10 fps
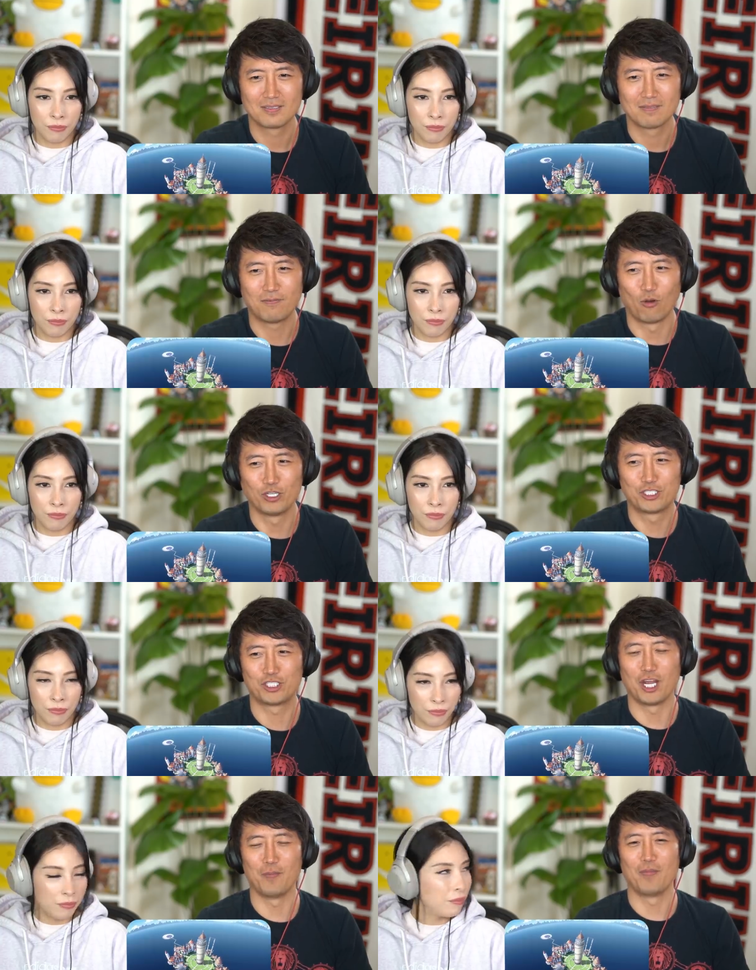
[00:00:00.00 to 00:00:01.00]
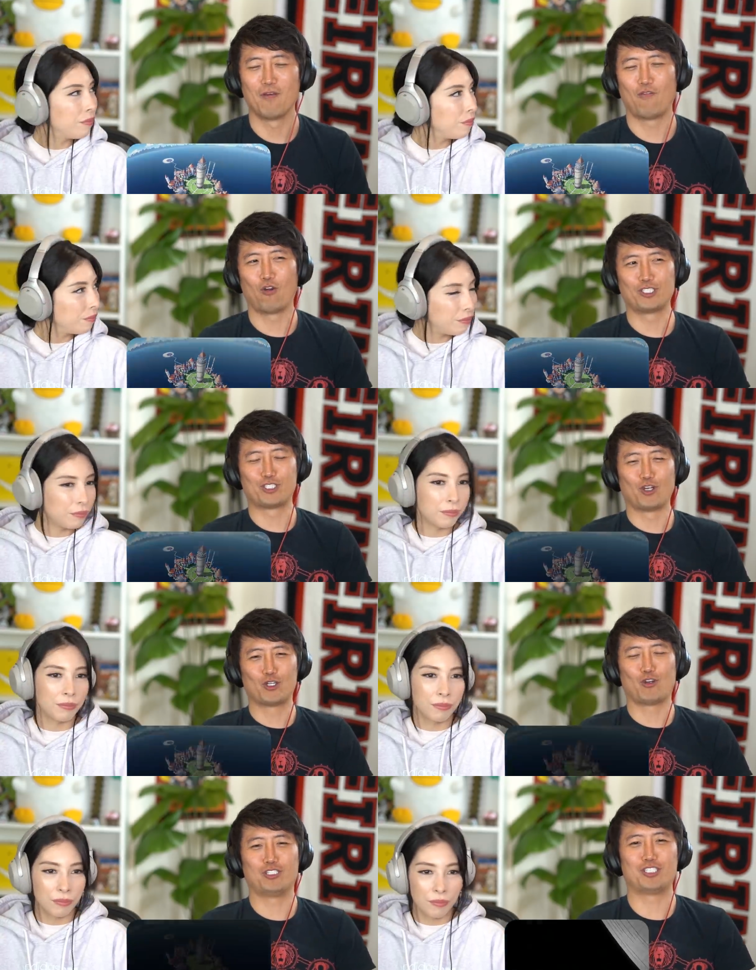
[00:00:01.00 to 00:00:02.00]
Speaker 1: Forge them. Forge
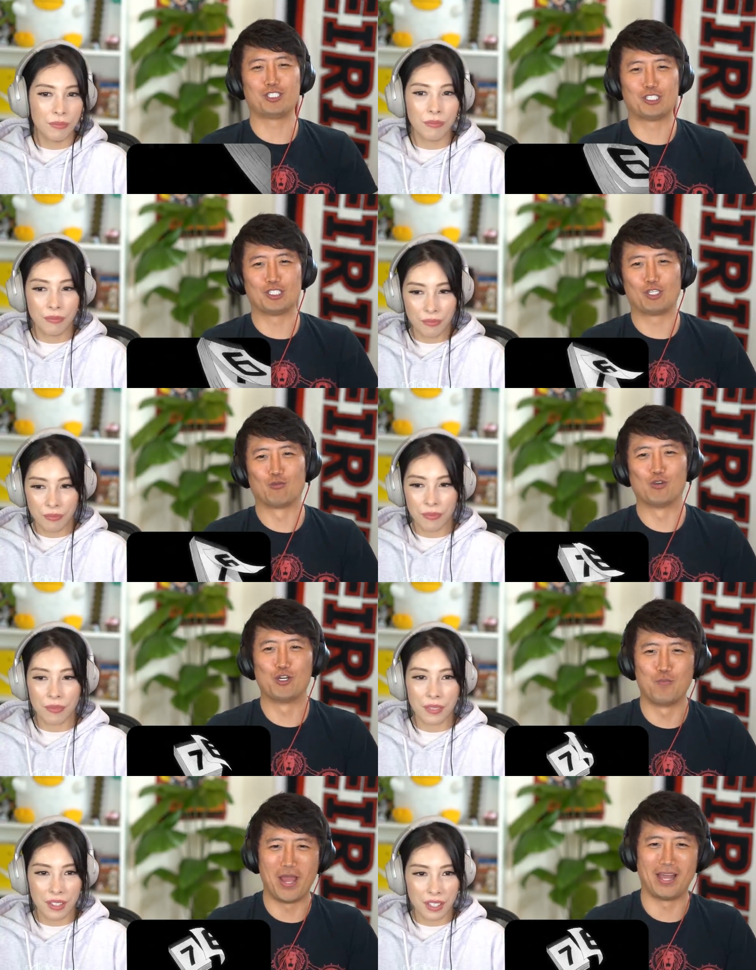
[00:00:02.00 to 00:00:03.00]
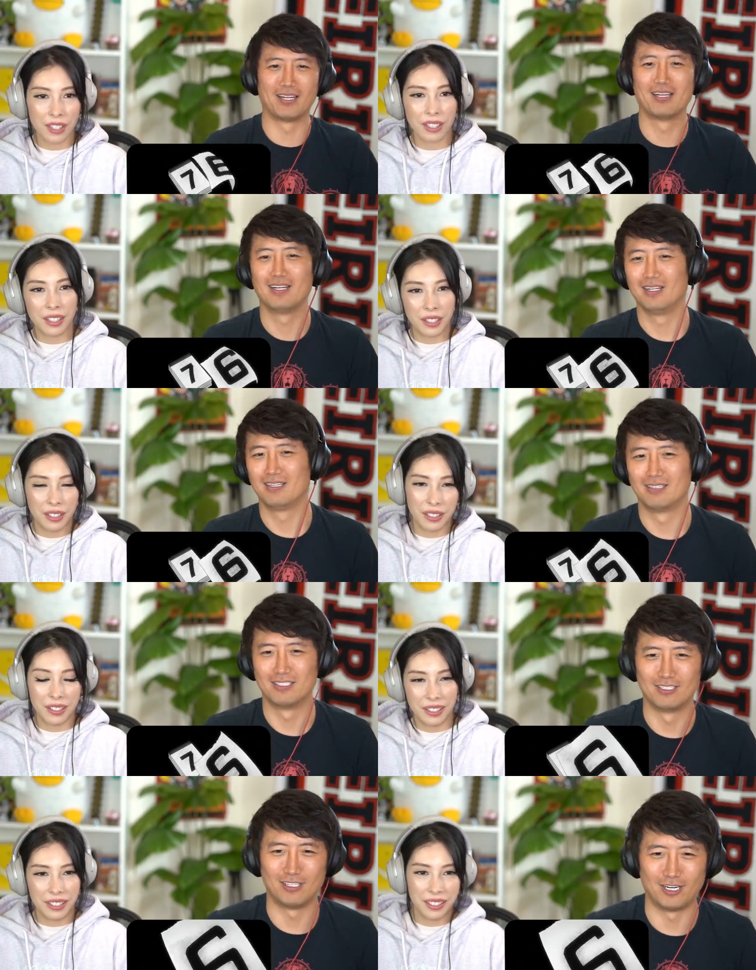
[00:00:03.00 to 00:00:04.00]
JoJo and Caesar into real men.
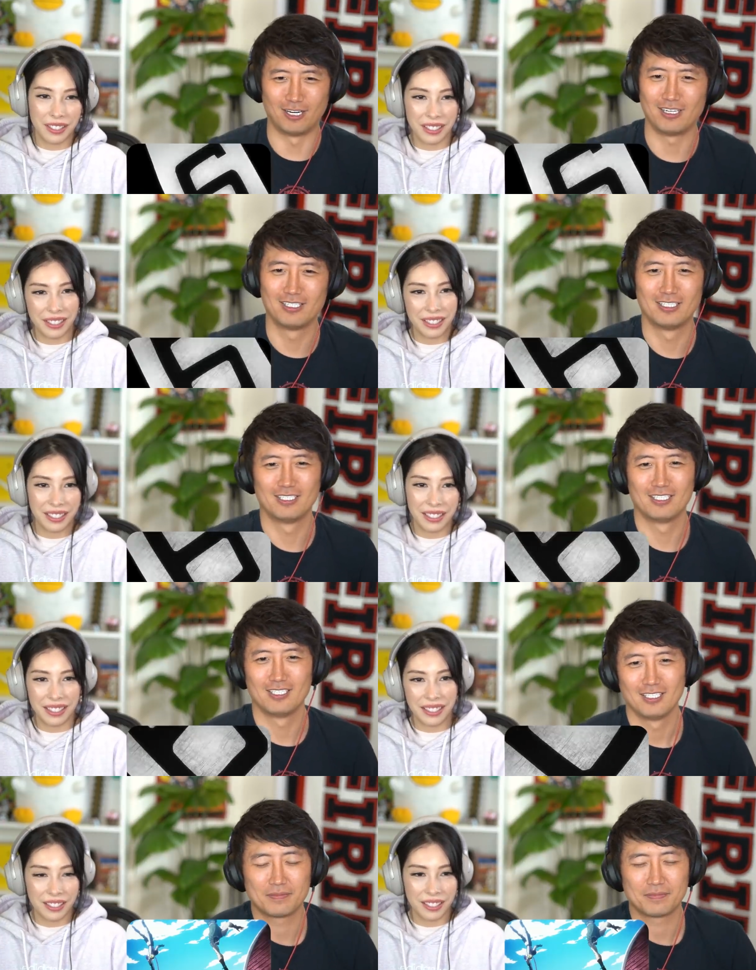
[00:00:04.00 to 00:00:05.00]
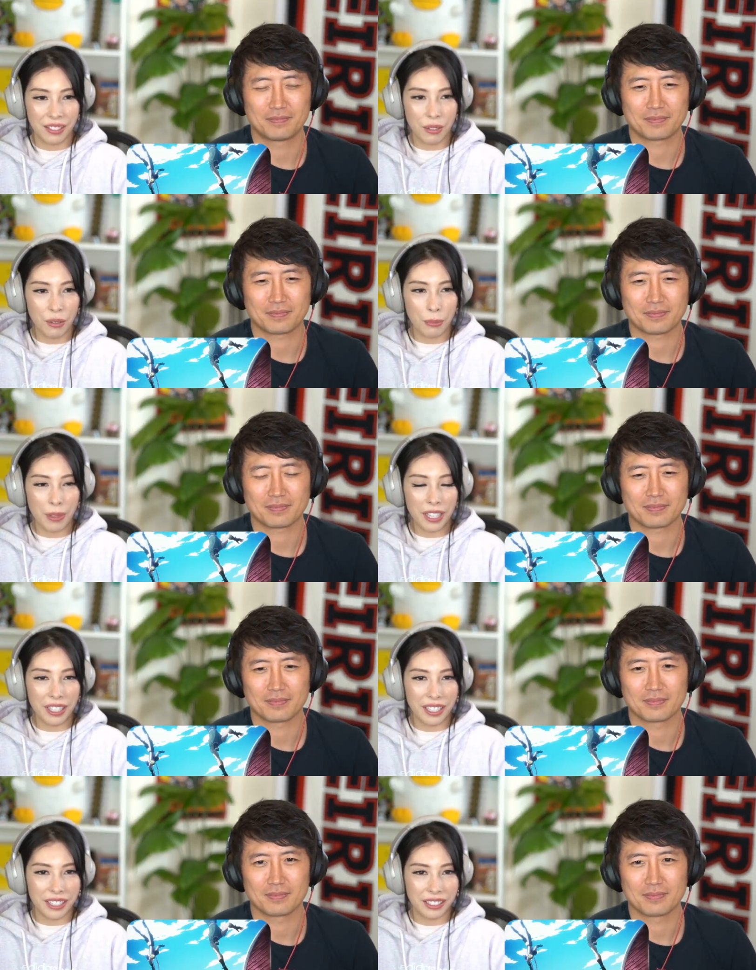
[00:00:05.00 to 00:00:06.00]
Oh.
Speaker 2: Oh,
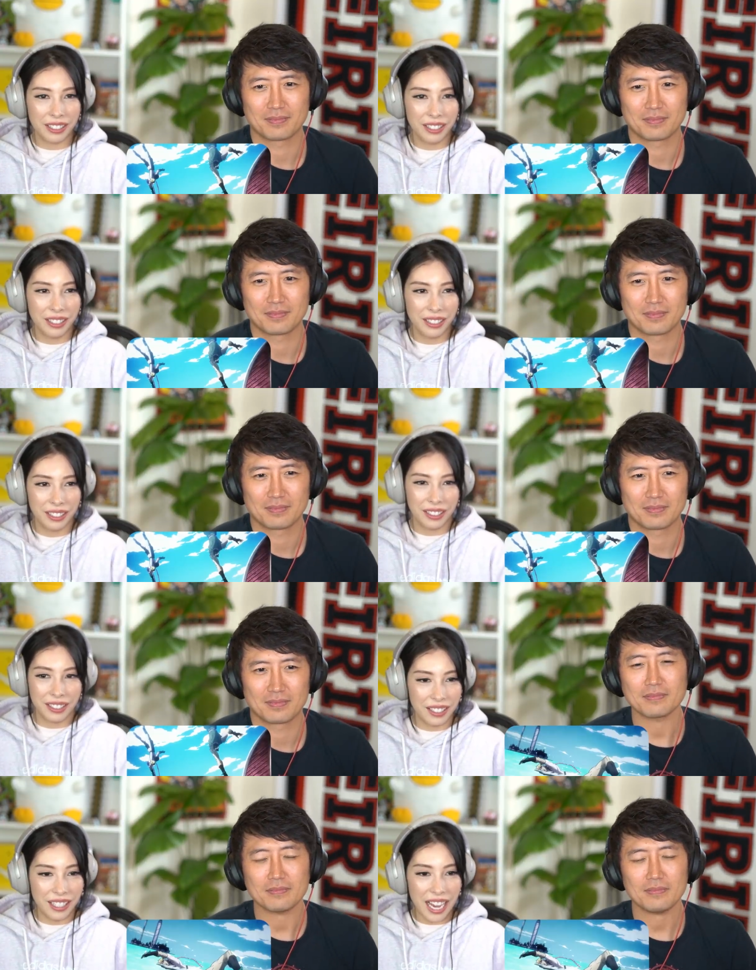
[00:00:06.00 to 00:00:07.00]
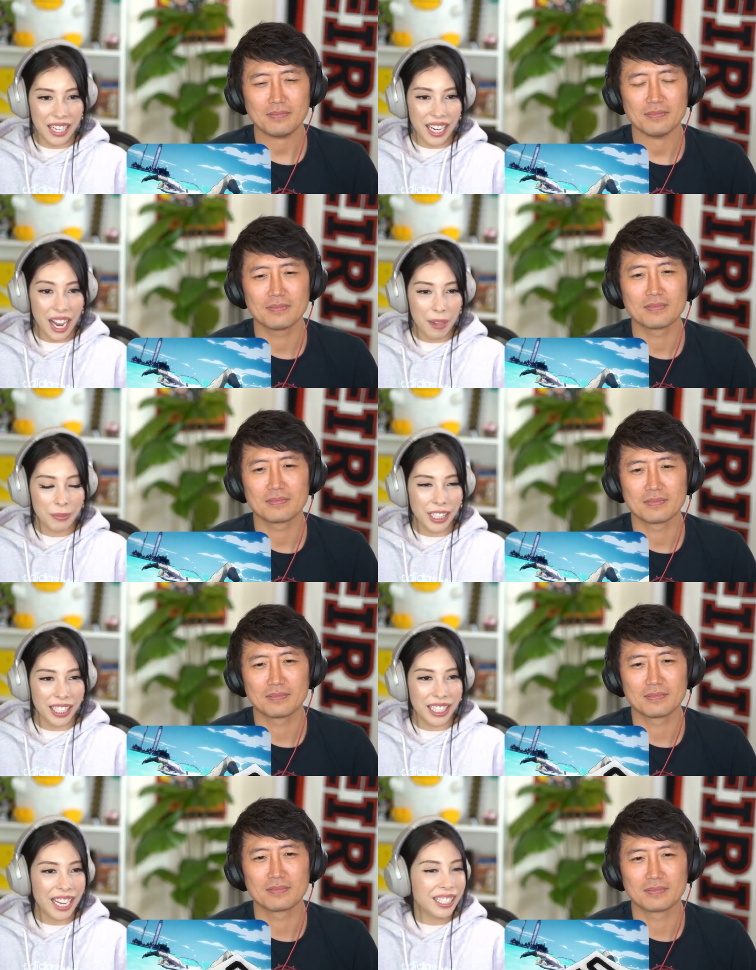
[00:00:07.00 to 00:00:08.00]
pillars. Ten times a
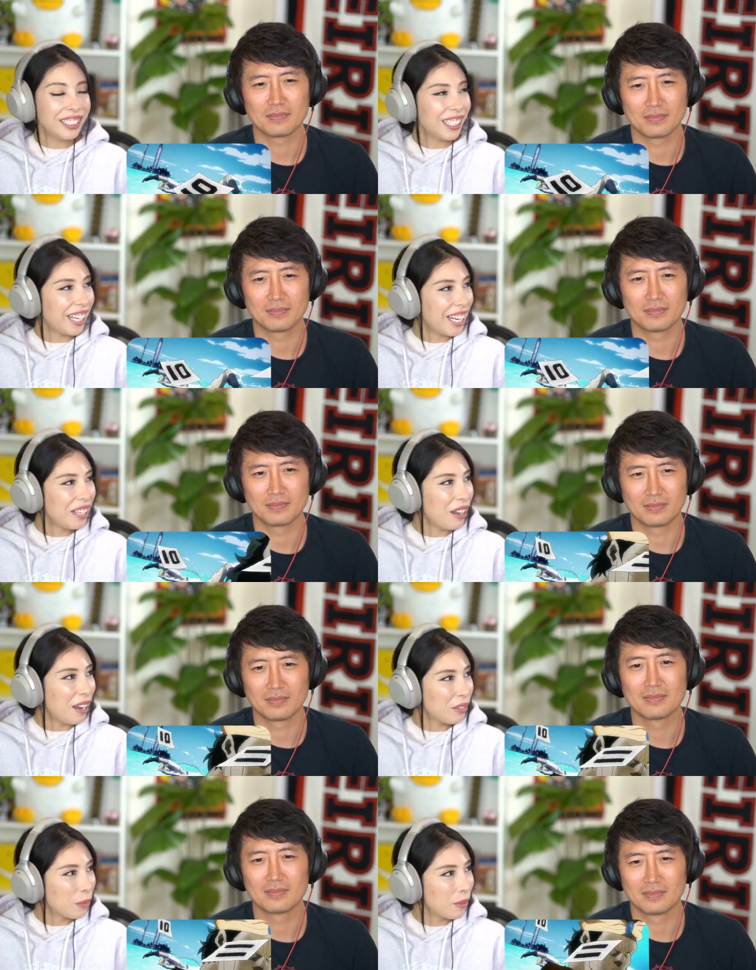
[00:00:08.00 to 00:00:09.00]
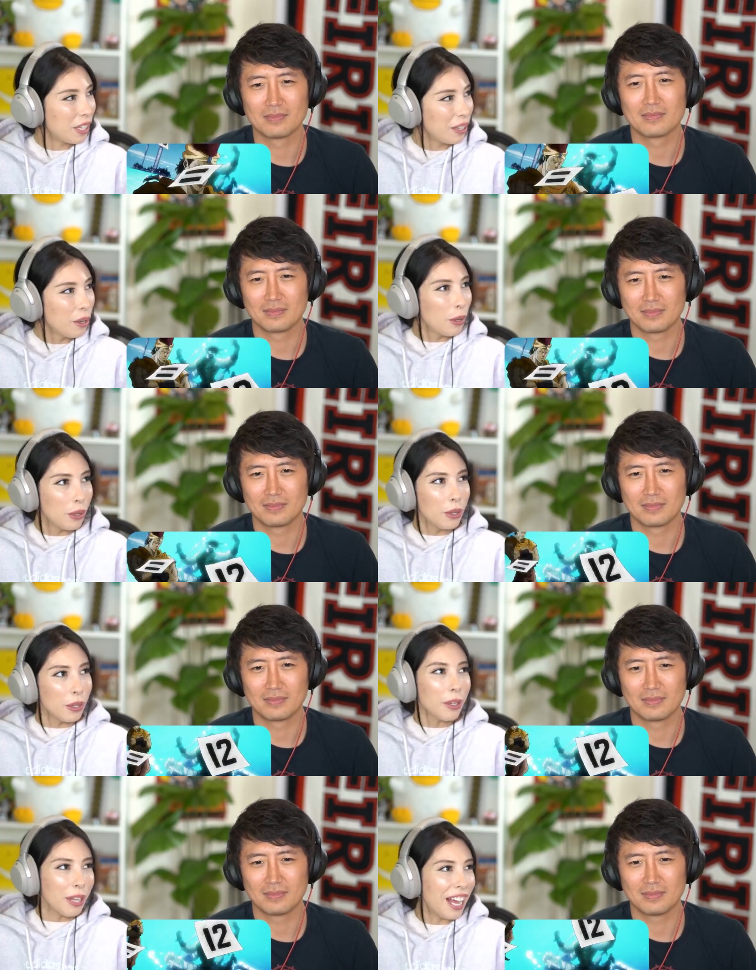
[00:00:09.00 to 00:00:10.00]
t second you have to breathe.
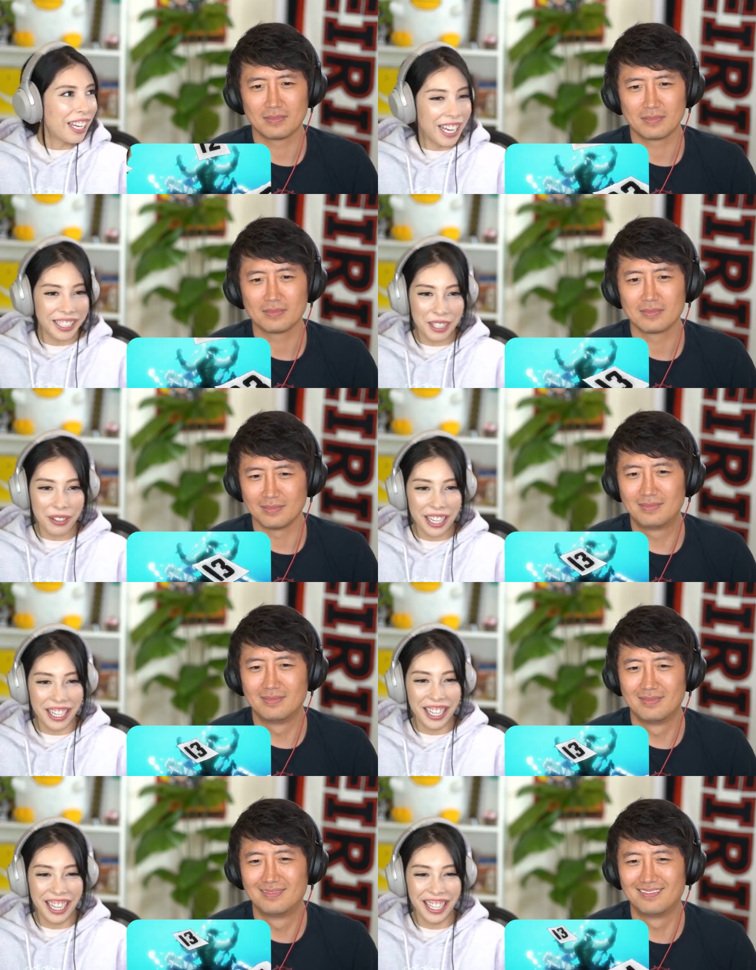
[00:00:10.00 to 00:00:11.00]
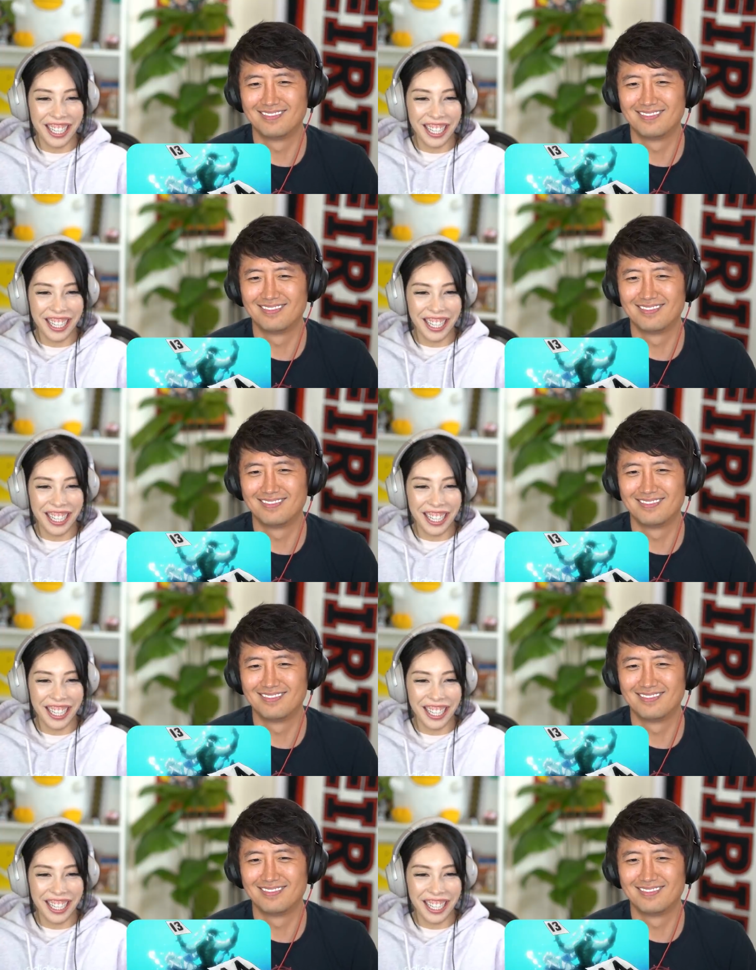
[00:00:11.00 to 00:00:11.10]
I can't do it.